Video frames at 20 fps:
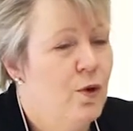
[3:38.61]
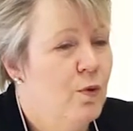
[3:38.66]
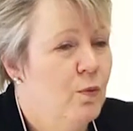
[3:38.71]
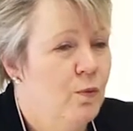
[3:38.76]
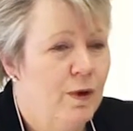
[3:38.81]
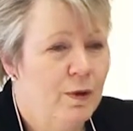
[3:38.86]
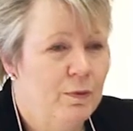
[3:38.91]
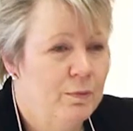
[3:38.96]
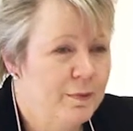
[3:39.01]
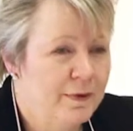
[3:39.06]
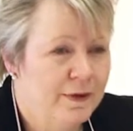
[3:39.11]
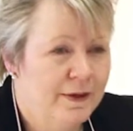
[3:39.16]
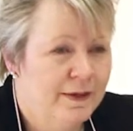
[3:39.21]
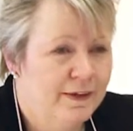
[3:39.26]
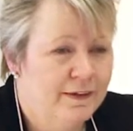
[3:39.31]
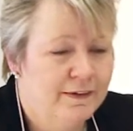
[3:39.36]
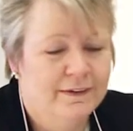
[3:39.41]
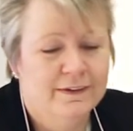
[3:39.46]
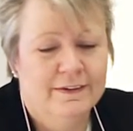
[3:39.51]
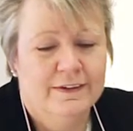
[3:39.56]

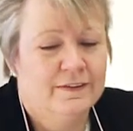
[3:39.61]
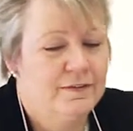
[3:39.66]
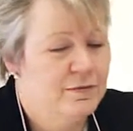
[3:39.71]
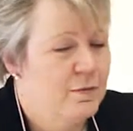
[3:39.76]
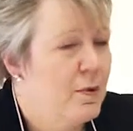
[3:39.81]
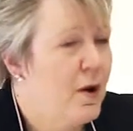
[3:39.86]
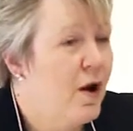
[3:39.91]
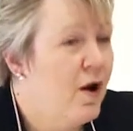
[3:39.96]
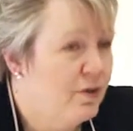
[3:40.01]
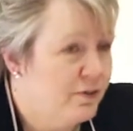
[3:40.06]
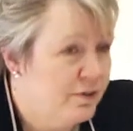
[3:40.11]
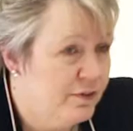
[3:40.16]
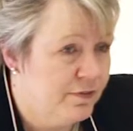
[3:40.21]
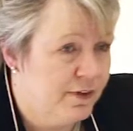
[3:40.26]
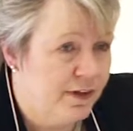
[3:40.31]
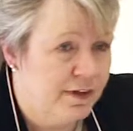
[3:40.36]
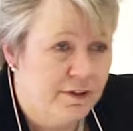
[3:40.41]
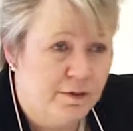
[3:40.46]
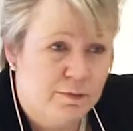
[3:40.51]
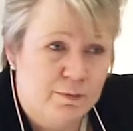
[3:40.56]
Well-being is part of
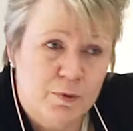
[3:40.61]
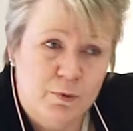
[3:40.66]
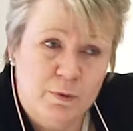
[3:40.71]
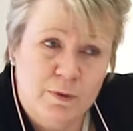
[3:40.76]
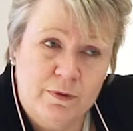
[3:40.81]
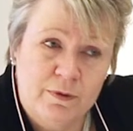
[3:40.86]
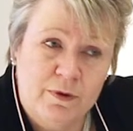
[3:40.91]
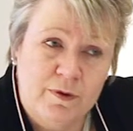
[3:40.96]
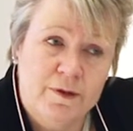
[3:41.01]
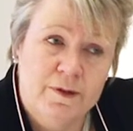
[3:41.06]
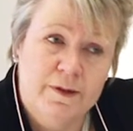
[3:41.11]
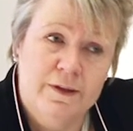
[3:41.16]
it, but we're